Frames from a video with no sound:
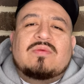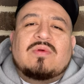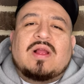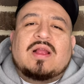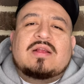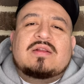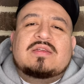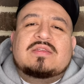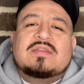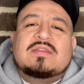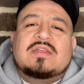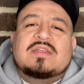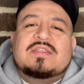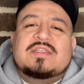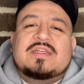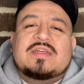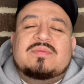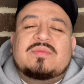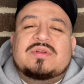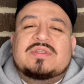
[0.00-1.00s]
rocking this to the
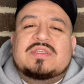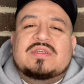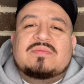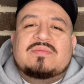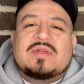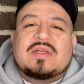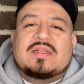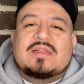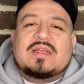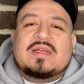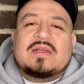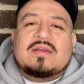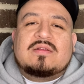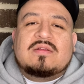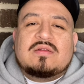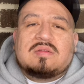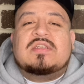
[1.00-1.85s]
gym or something like that.